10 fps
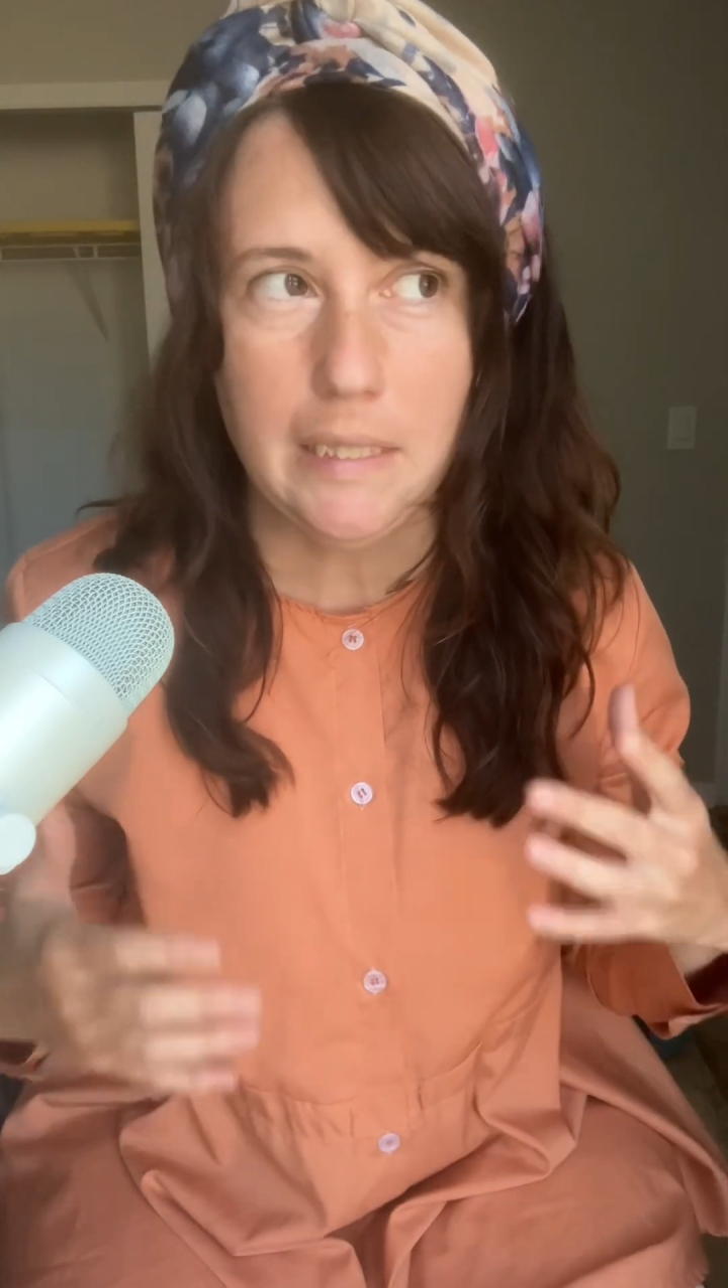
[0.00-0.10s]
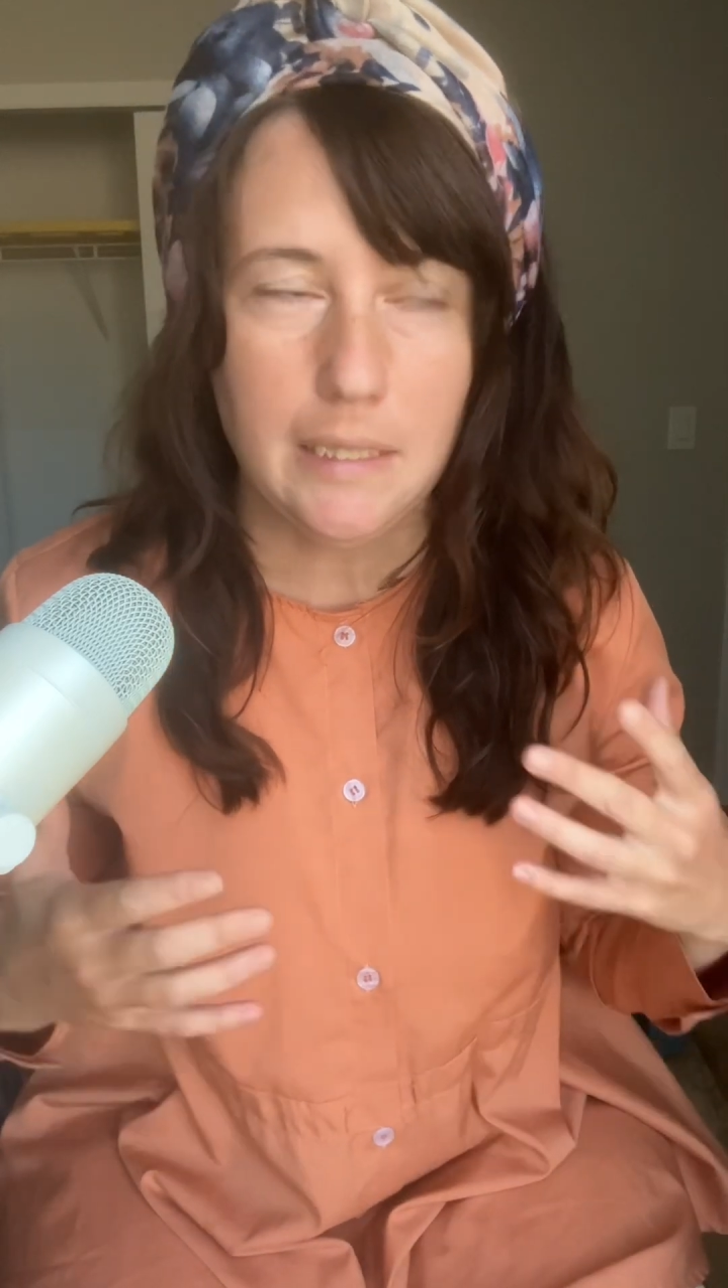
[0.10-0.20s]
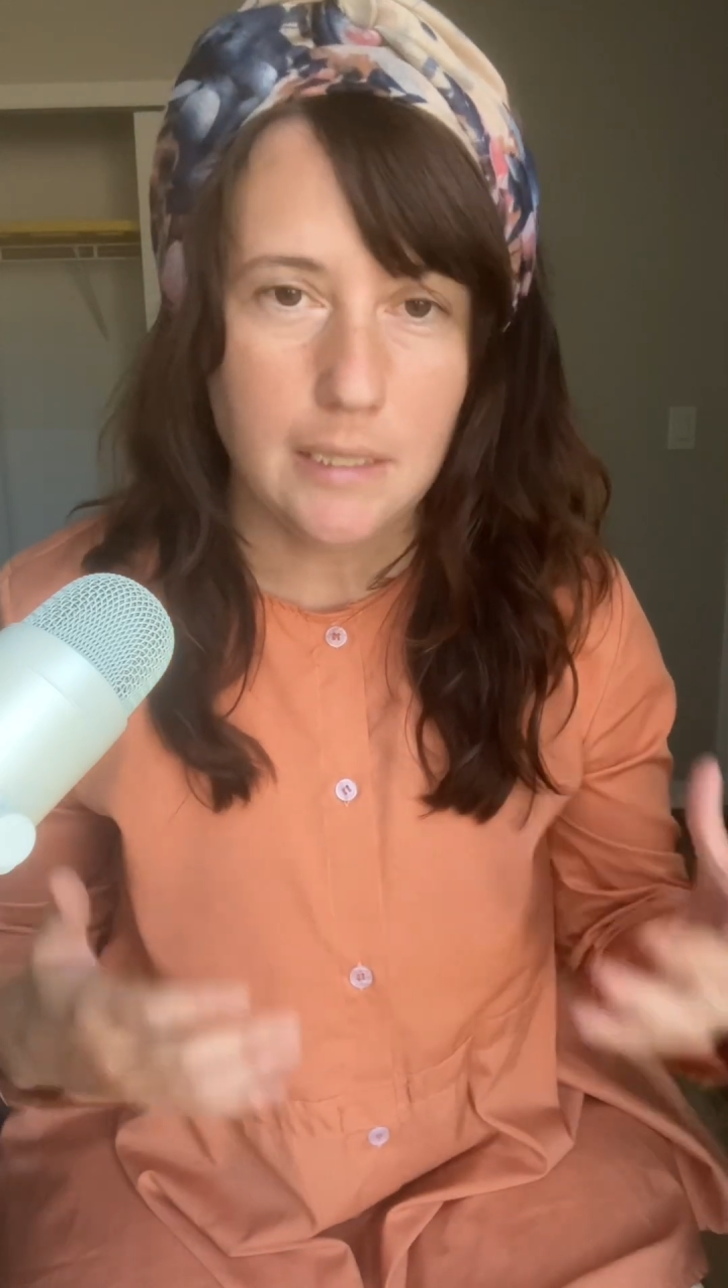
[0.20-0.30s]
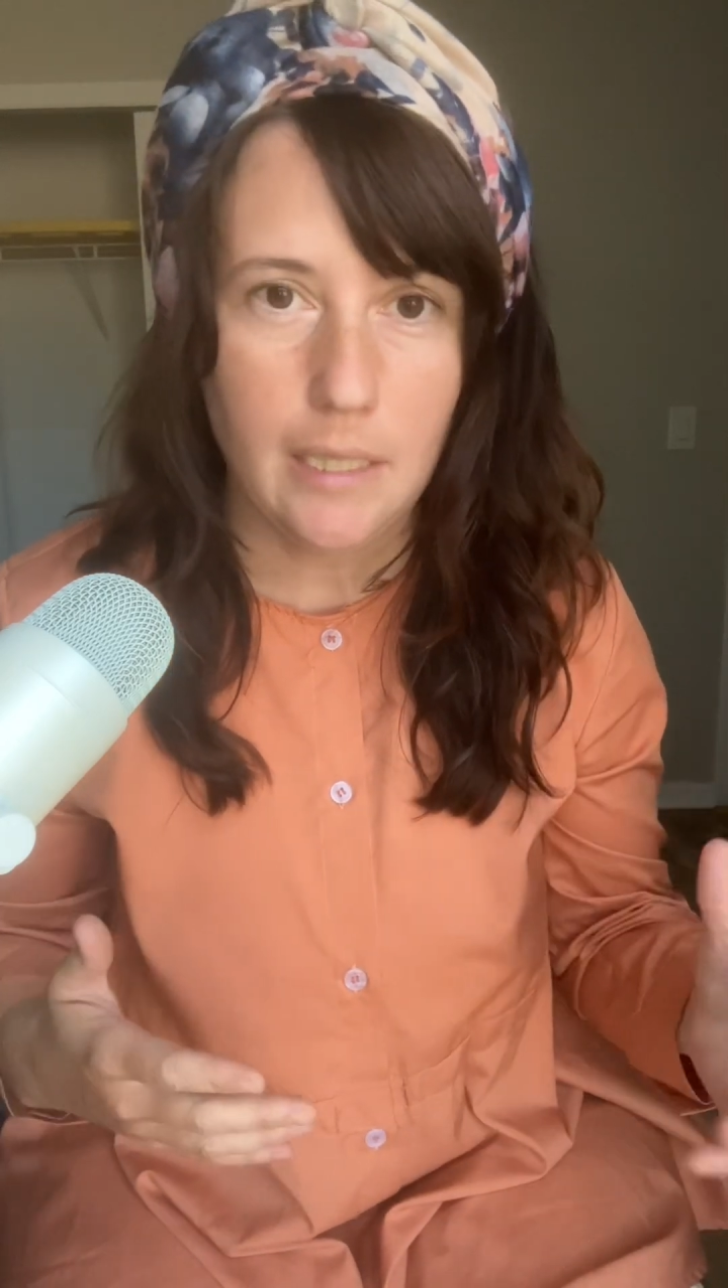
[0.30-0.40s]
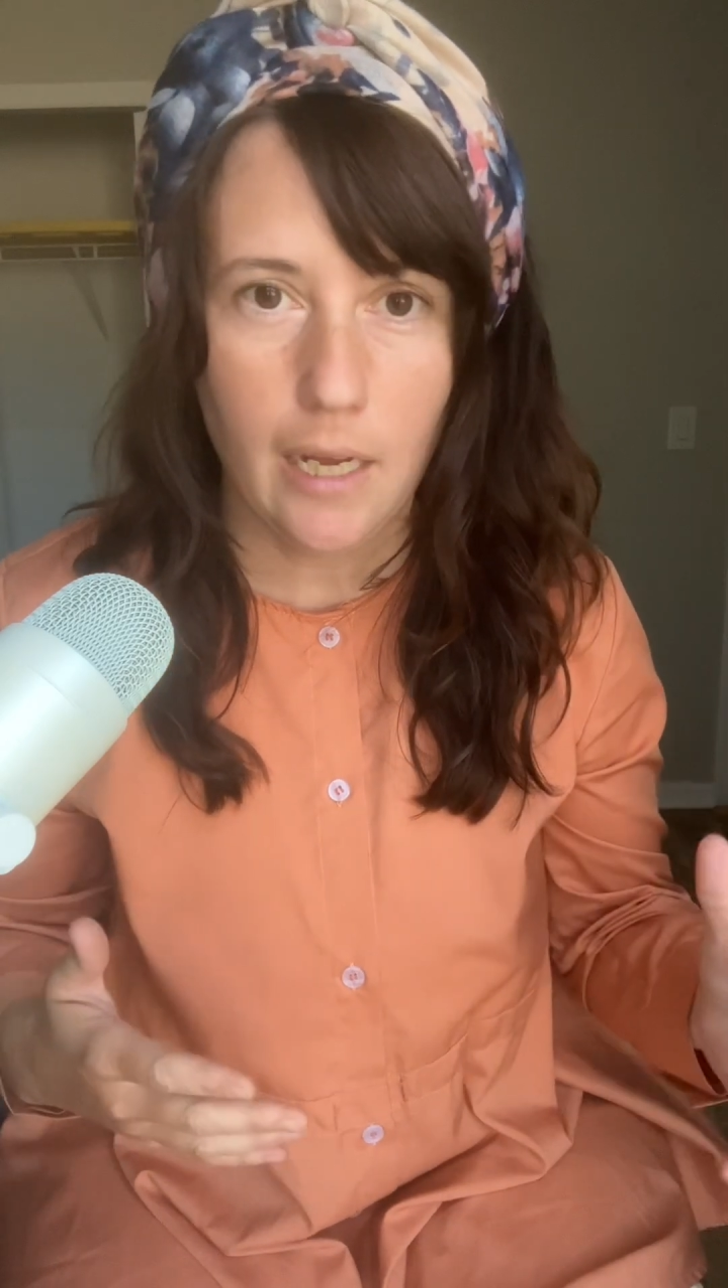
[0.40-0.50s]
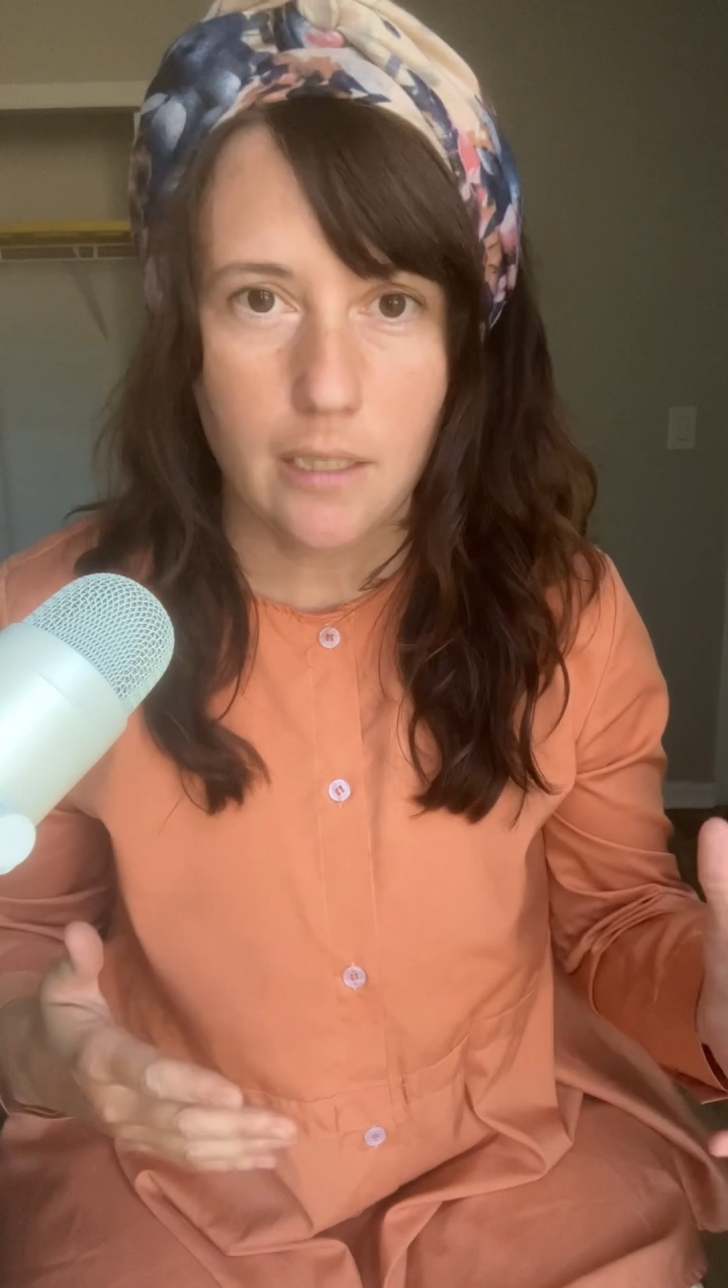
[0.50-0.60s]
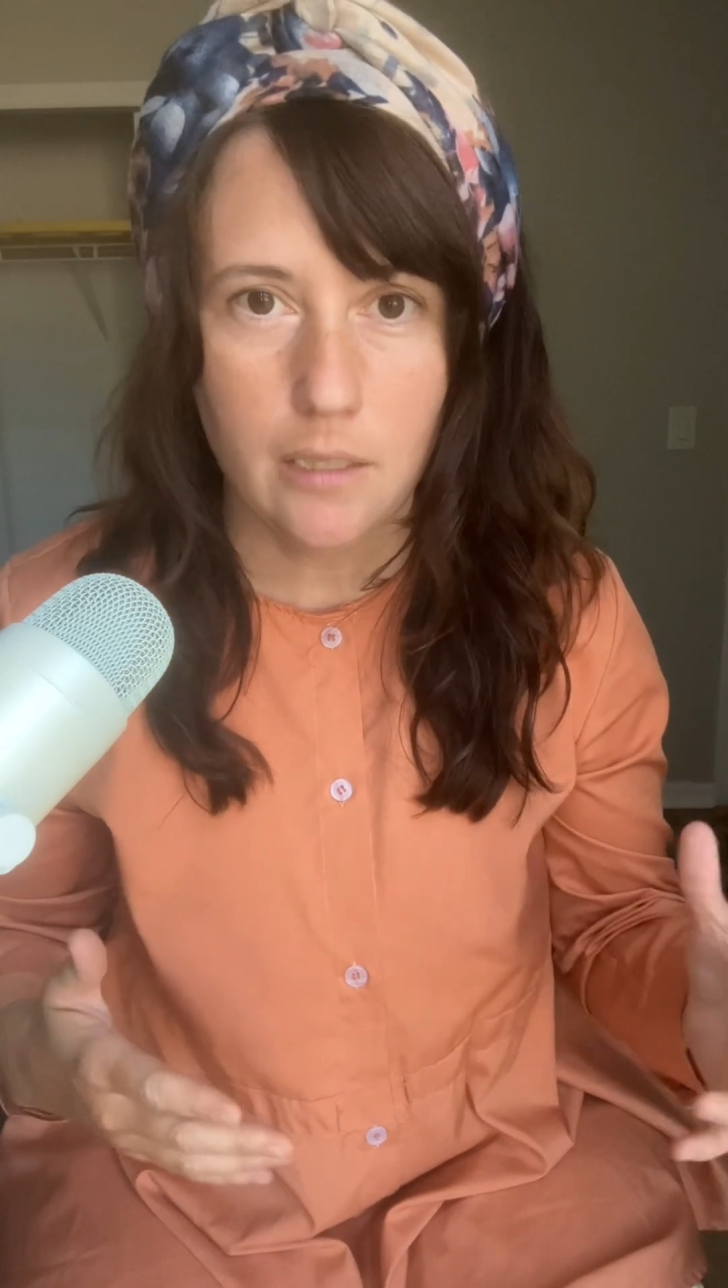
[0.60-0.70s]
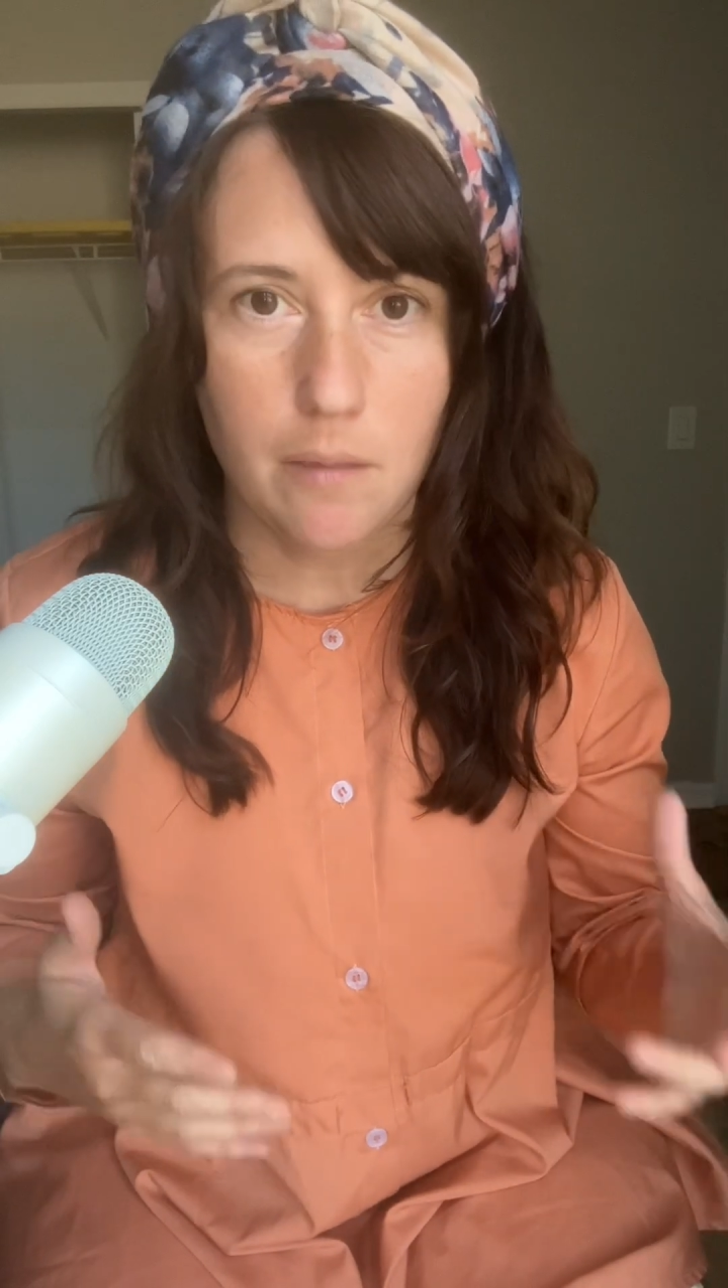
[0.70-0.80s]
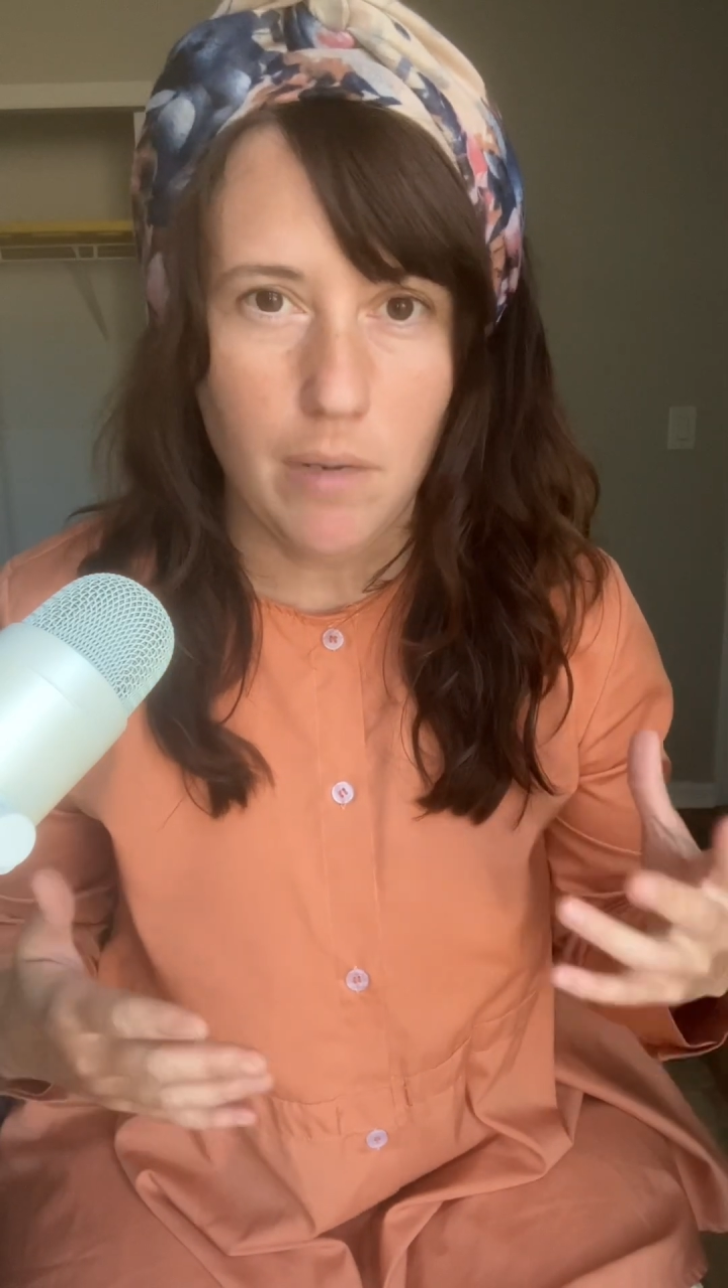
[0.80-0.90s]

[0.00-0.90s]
exactly